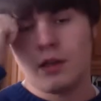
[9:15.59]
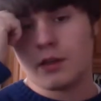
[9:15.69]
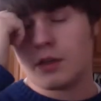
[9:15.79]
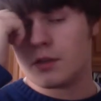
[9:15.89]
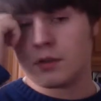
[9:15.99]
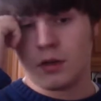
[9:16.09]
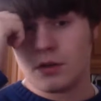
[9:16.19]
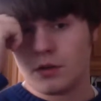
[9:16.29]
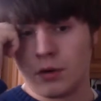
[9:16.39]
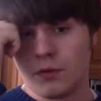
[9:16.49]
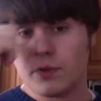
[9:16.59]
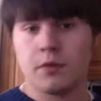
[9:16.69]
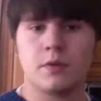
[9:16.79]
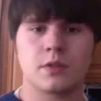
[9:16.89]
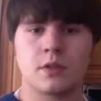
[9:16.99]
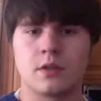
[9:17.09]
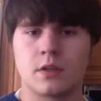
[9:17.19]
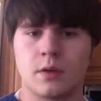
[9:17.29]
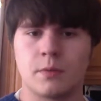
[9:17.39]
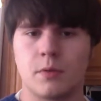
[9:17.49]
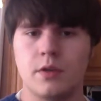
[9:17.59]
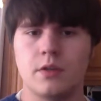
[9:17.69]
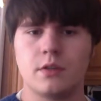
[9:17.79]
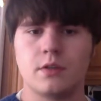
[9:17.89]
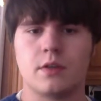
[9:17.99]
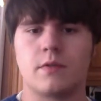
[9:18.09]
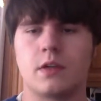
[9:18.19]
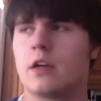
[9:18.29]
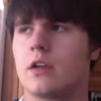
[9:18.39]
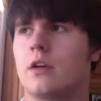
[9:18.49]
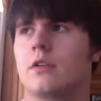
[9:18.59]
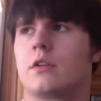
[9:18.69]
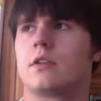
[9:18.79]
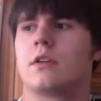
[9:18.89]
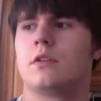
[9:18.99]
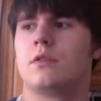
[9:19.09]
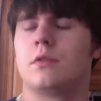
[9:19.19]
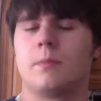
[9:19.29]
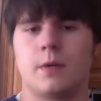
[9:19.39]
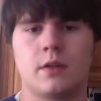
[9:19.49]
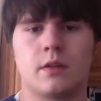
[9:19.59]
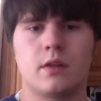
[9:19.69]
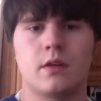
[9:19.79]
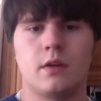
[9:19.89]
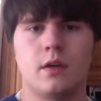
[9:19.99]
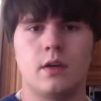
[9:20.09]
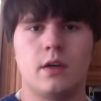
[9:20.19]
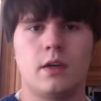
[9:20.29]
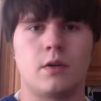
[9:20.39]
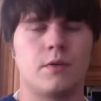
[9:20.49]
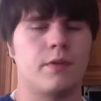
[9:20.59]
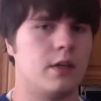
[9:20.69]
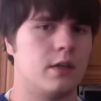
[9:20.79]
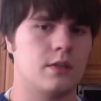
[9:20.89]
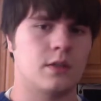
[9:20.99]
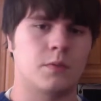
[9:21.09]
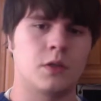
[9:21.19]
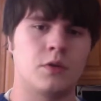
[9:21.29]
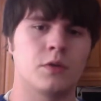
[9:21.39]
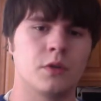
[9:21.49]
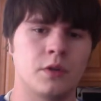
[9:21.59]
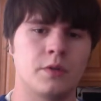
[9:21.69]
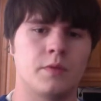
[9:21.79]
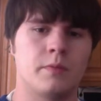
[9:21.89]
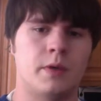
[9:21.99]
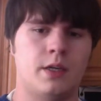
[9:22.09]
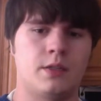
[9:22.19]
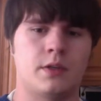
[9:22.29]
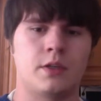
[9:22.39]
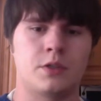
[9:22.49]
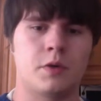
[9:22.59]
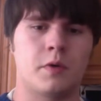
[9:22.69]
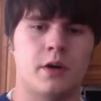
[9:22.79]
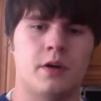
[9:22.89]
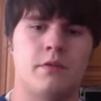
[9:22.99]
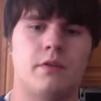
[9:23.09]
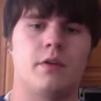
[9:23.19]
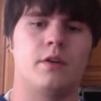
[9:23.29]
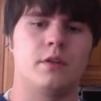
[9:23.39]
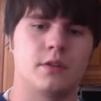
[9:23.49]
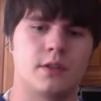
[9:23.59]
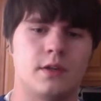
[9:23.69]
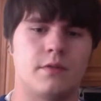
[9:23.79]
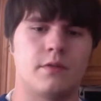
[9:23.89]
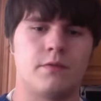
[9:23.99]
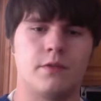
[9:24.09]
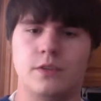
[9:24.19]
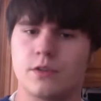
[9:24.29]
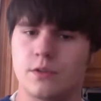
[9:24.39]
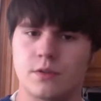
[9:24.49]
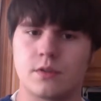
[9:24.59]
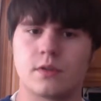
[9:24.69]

The Kickstarter hopefully will start in a couple weeks. If not, I'll extend it to a month. And hopefully I get something cool going with Pad so I can show off all the stuff and features.